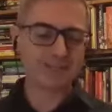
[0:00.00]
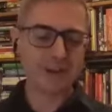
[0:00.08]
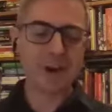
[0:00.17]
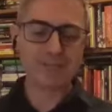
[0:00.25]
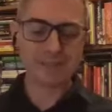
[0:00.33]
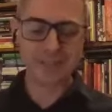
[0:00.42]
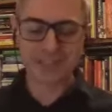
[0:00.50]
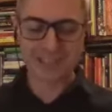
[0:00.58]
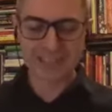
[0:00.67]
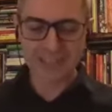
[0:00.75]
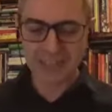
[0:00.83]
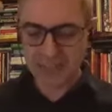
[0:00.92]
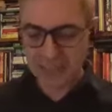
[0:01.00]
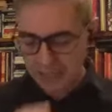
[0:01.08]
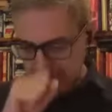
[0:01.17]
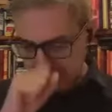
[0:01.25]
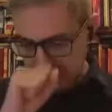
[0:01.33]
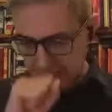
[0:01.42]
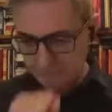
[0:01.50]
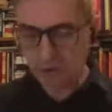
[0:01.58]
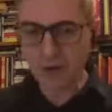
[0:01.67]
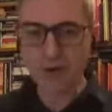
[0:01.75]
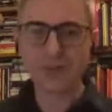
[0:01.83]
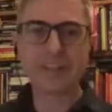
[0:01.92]
obviously,
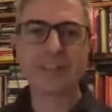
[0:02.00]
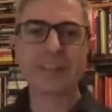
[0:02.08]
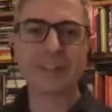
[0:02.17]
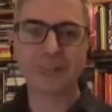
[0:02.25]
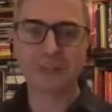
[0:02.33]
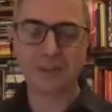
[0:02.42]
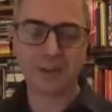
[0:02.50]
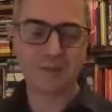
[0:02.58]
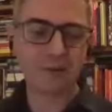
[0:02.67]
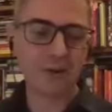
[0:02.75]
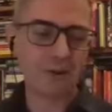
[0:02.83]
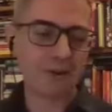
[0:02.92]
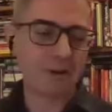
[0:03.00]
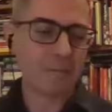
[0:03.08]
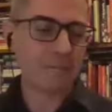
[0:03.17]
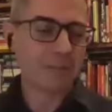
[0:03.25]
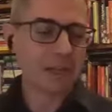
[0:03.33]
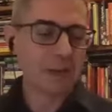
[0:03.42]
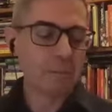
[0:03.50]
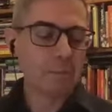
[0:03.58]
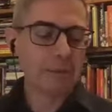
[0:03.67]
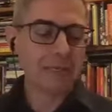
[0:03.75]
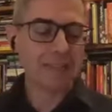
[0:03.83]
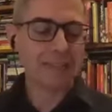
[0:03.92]
more often than not, you are wrong.
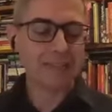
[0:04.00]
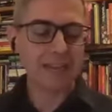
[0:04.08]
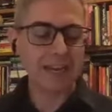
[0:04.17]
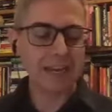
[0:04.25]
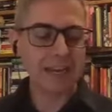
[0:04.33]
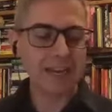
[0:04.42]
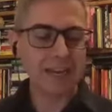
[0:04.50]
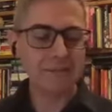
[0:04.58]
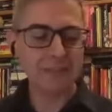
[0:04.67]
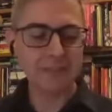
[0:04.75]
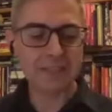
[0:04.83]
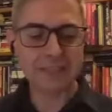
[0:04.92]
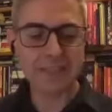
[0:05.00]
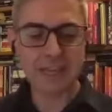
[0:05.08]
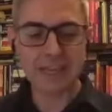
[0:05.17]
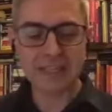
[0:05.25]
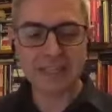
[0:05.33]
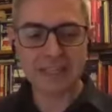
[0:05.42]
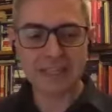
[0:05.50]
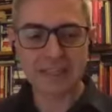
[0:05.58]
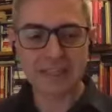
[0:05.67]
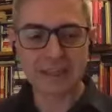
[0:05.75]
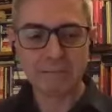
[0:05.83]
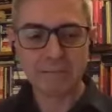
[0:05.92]
But I have to say that